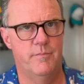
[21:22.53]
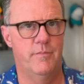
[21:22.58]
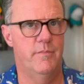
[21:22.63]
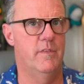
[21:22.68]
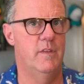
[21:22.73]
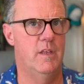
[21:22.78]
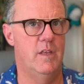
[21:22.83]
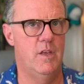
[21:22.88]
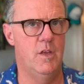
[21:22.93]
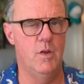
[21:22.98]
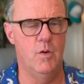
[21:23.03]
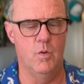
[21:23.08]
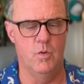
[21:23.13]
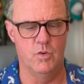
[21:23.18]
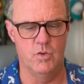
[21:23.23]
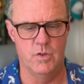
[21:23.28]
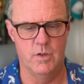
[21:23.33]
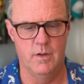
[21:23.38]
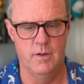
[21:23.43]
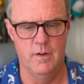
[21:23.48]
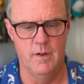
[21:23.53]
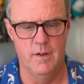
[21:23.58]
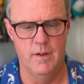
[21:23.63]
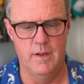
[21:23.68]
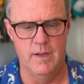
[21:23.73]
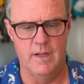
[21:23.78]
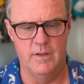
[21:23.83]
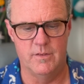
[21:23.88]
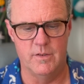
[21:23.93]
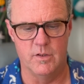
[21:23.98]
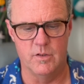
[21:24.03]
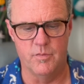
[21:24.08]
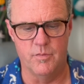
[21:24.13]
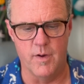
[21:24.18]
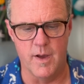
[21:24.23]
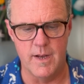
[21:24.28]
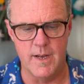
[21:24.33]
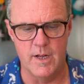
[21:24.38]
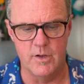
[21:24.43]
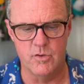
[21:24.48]
It's huge. It says
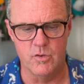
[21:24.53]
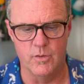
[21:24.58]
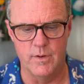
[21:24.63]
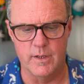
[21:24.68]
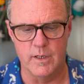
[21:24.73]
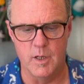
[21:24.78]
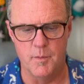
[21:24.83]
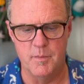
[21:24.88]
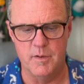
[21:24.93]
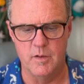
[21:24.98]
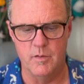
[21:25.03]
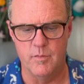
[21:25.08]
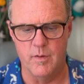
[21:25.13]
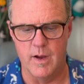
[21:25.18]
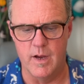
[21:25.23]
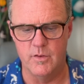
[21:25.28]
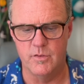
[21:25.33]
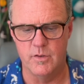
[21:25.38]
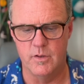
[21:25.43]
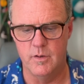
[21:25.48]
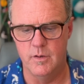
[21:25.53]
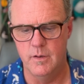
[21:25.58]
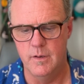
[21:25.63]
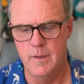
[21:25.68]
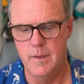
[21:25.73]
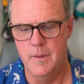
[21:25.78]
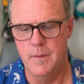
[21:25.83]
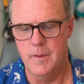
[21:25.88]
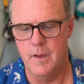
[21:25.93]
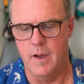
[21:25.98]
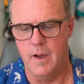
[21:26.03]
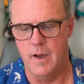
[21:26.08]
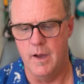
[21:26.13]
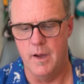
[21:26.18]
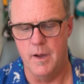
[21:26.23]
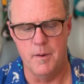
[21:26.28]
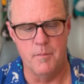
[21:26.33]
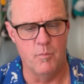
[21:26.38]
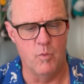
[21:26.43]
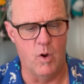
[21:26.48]
financial and economic advisor
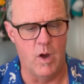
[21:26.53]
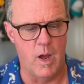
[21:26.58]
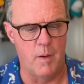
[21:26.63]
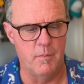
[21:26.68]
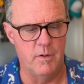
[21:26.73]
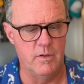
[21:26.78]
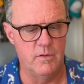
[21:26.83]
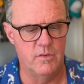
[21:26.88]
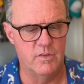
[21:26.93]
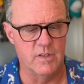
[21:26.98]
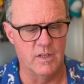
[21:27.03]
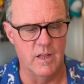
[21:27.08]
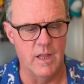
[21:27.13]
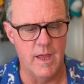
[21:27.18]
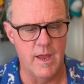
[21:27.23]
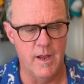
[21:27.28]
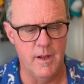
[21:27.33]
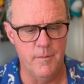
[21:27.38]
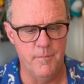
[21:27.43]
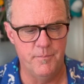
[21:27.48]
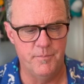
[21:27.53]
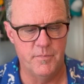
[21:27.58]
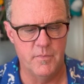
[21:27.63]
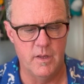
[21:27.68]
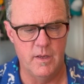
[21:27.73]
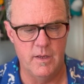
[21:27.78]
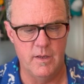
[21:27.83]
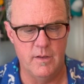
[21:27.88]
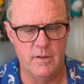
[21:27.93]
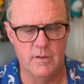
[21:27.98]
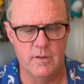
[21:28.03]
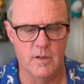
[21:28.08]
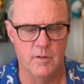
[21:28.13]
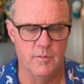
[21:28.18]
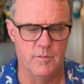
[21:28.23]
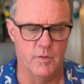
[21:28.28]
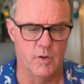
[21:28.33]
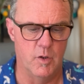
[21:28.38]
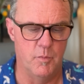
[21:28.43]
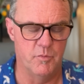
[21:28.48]
Mohamed Soleil, he
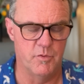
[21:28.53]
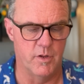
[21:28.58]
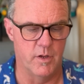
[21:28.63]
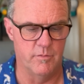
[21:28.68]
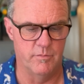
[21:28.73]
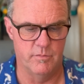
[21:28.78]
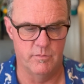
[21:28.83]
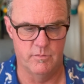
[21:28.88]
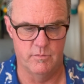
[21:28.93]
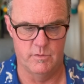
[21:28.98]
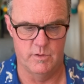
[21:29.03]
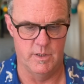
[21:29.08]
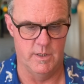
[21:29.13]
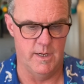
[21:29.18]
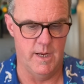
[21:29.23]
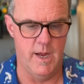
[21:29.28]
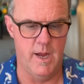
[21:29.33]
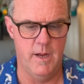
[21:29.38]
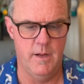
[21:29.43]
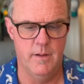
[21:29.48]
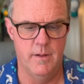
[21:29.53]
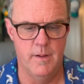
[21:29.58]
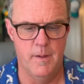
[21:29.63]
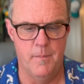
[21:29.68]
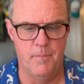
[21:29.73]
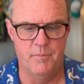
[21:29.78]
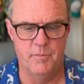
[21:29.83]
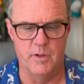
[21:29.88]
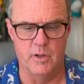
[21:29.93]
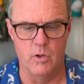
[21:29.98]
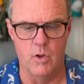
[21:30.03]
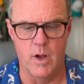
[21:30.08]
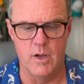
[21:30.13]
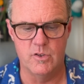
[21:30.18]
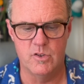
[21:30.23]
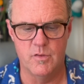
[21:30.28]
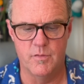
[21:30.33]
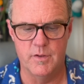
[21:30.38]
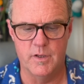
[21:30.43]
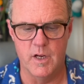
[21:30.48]
confirms on today the
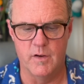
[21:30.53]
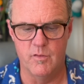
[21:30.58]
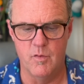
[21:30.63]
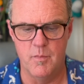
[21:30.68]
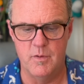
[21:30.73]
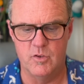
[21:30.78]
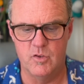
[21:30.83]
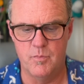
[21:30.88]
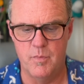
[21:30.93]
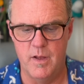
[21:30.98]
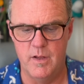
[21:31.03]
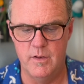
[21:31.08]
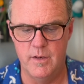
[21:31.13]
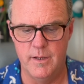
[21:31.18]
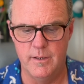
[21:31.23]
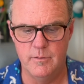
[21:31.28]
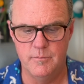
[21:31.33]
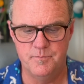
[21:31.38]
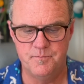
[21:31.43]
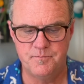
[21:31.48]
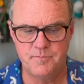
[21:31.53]
launch of the government spending